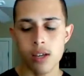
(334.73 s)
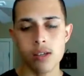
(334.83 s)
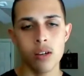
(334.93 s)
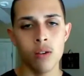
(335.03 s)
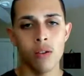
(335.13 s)

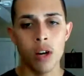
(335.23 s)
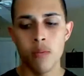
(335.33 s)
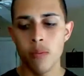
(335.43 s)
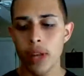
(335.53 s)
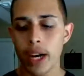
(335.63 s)

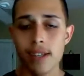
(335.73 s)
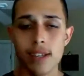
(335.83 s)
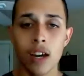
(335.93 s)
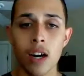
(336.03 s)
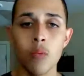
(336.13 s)
So like I
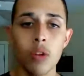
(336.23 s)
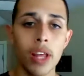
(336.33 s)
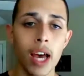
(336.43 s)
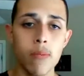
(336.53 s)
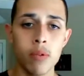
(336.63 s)
said, I'm
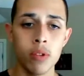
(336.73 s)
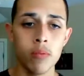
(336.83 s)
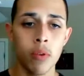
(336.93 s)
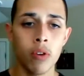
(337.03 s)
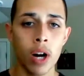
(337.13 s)
really happy with
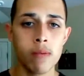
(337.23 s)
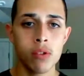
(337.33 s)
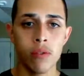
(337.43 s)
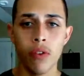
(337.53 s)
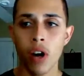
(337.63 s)
the program
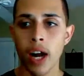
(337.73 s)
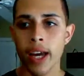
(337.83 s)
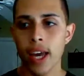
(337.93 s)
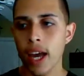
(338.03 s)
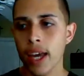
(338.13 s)
so far.
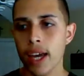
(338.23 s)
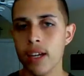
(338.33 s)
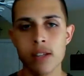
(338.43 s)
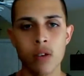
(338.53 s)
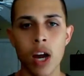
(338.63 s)
I
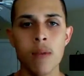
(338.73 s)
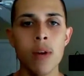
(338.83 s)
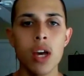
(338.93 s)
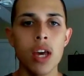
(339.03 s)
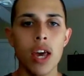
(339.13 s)
can't
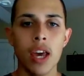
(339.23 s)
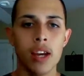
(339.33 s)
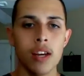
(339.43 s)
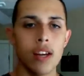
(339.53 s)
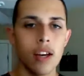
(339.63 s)
describe,
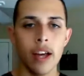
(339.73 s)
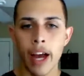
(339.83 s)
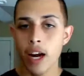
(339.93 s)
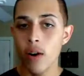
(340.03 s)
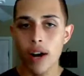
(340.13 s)
and
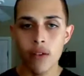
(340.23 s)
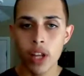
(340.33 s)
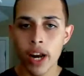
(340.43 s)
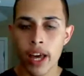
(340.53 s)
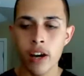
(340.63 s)
like I don't have a
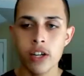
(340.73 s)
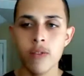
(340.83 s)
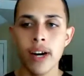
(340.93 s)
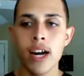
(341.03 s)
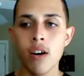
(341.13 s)
lot of
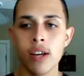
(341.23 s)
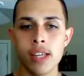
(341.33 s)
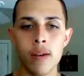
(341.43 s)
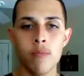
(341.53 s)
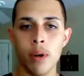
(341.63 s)
energy right now
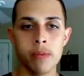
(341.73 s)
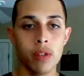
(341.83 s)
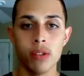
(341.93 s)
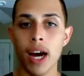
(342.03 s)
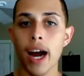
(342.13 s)
because I'm
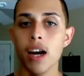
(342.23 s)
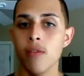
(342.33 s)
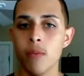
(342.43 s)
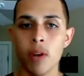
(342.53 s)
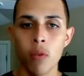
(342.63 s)
still
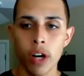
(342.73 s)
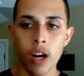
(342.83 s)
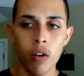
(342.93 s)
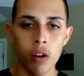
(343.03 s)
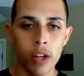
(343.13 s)
tired from my
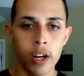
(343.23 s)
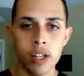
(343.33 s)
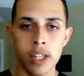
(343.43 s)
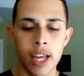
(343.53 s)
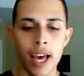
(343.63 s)
workout earlier
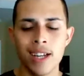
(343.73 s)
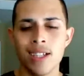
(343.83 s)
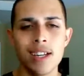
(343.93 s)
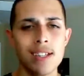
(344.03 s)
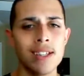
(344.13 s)
in the day. I
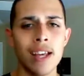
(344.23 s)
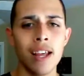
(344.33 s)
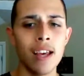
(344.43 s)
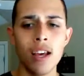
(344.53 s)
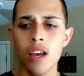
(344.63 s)
just did
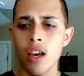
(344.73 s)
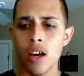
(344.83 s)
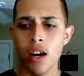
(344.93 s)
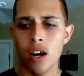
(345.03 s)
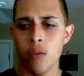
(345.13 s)
it
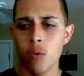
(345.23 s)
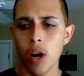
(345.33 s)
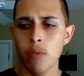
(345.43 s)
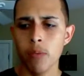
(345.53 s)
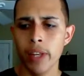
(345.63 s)

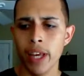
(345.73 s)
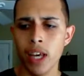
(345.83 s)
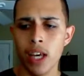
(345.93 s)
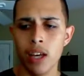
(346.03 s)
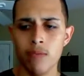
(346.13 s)

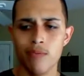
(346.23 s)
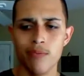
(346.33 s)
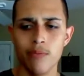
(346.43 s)
probably,